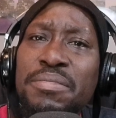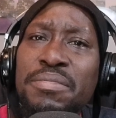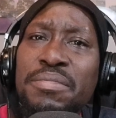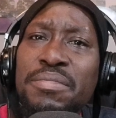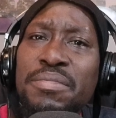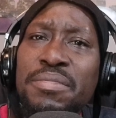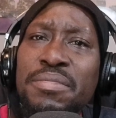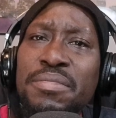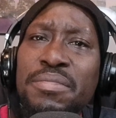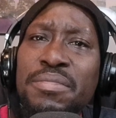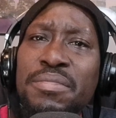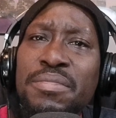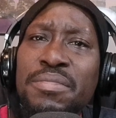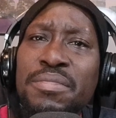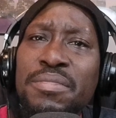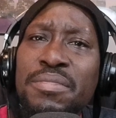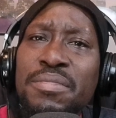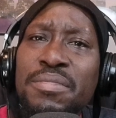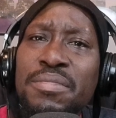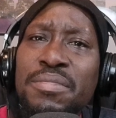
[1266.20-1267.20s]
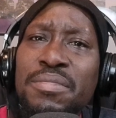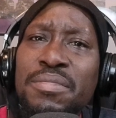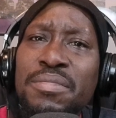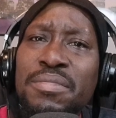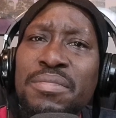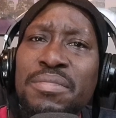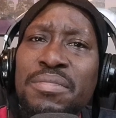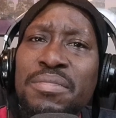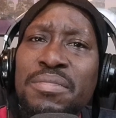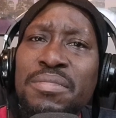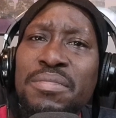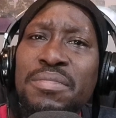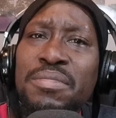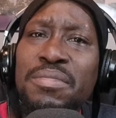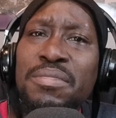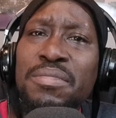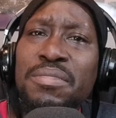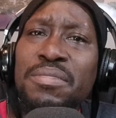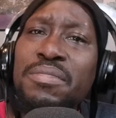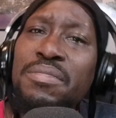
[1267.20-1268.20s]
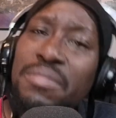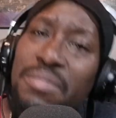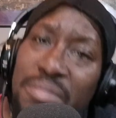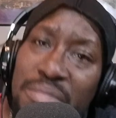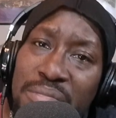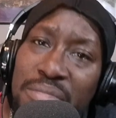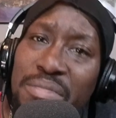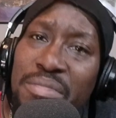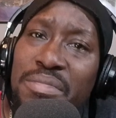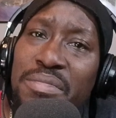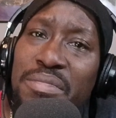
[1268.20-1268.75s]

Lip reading: Nothing is said.